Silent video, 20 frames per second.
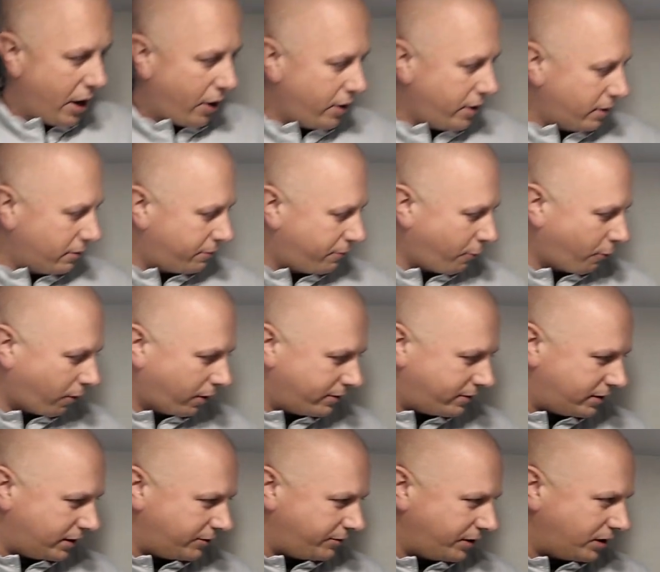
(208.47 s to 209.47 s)
area for a
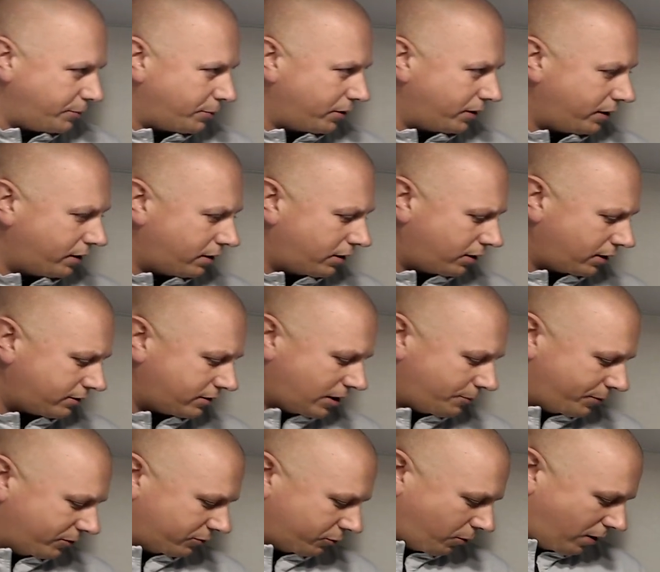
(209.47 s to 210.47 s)
TV to be hooked
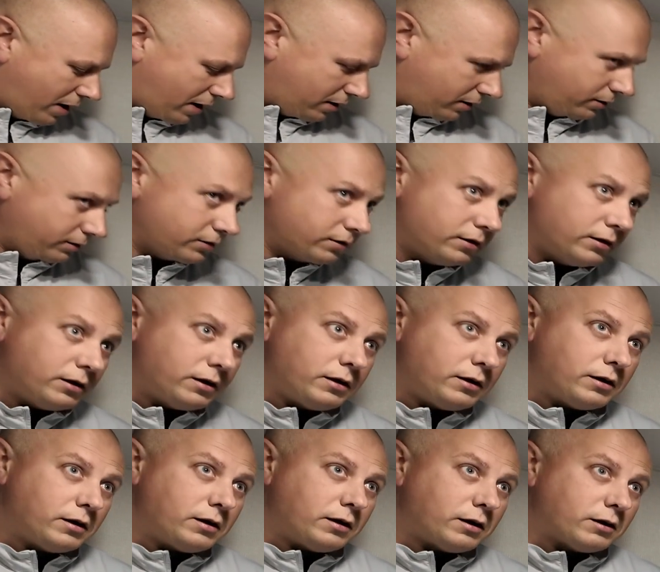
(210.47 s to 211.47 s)
up as well.
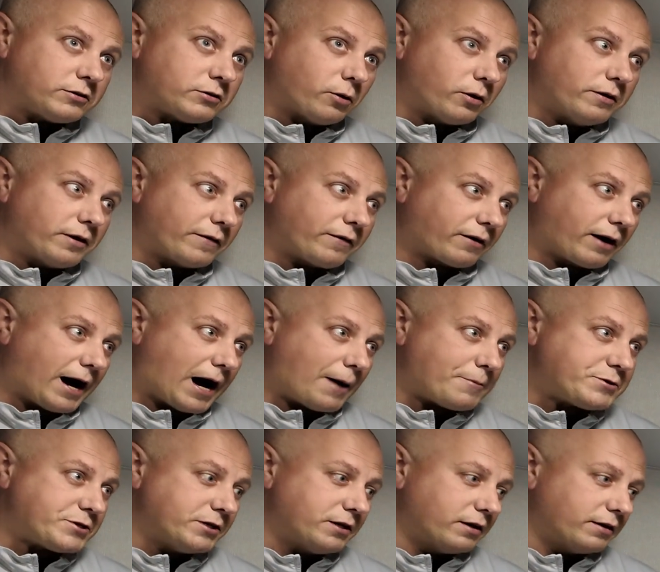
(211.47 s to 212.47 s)
So another
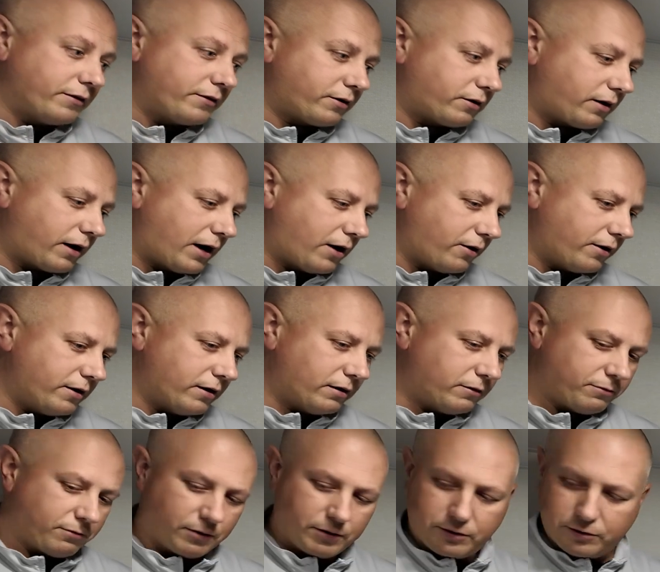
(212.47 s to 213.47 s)
option, another area
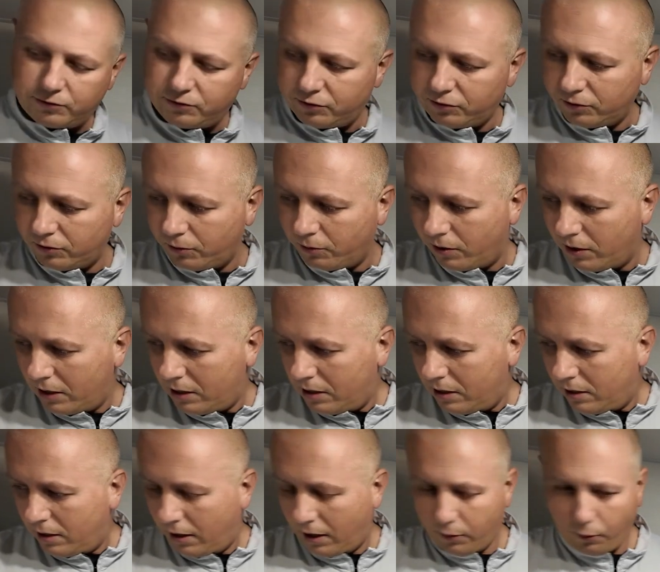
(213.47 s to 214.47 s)
for you to
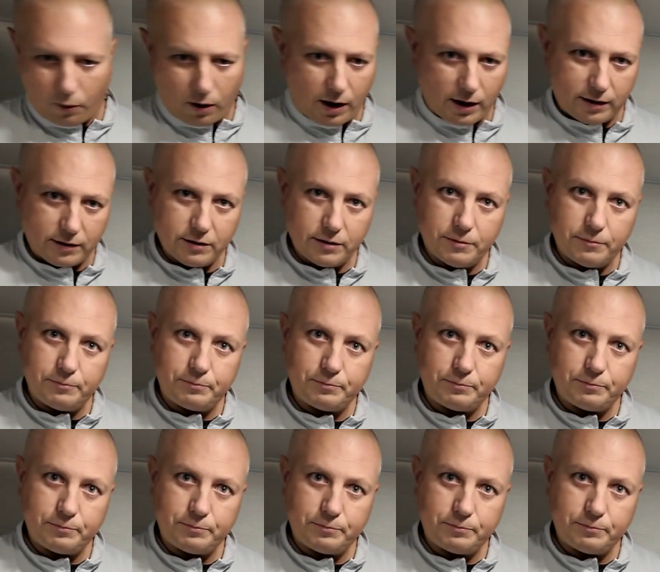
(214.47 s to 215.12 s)
unwind.